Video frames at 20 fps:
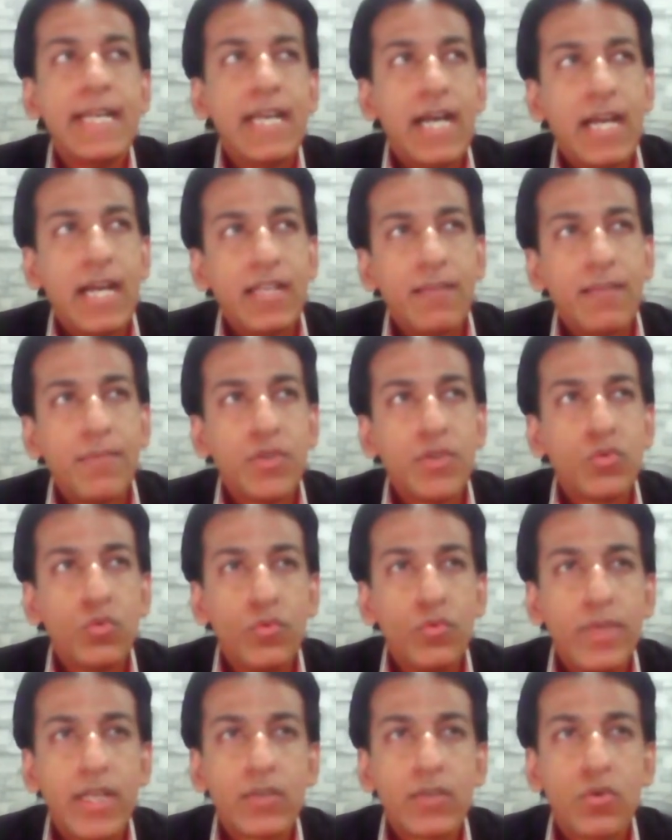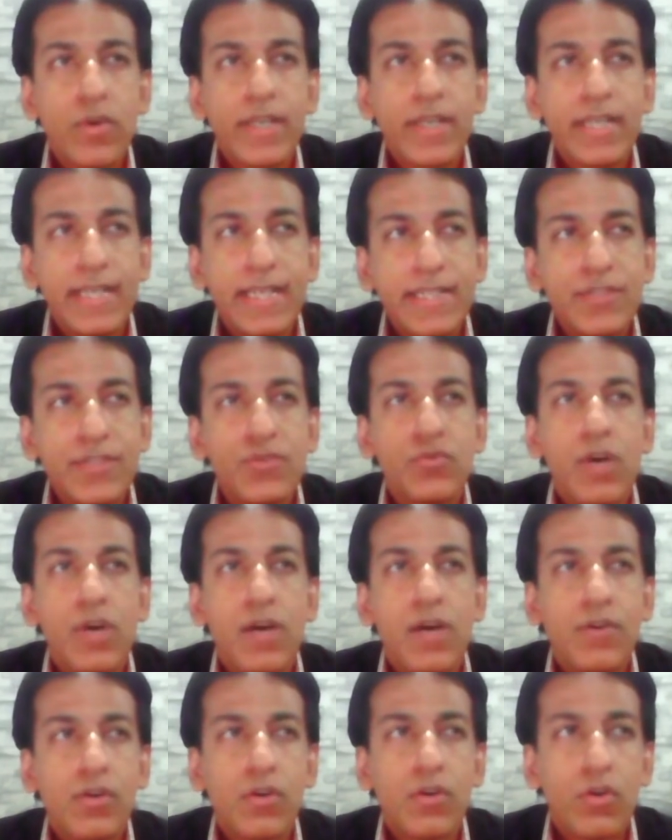And number 2, we are going into
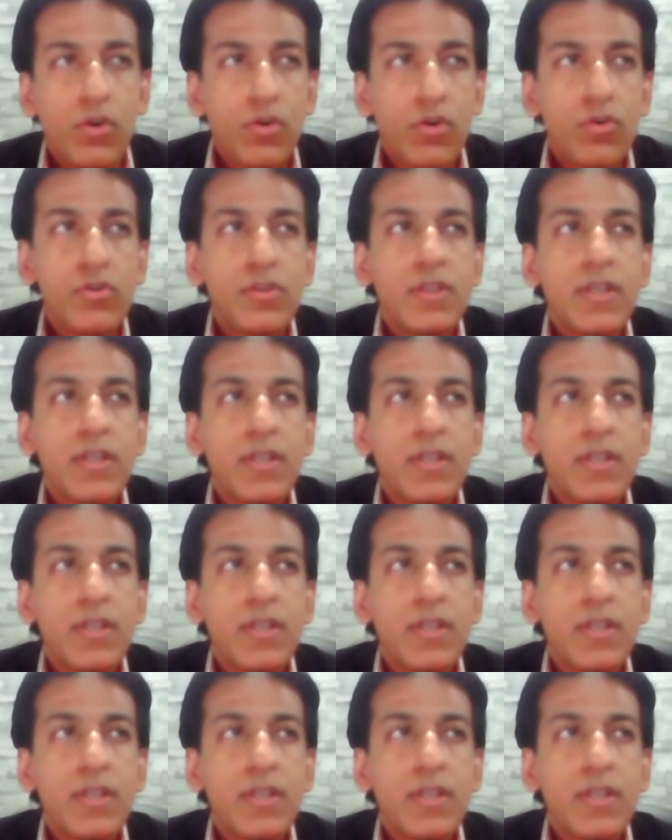our own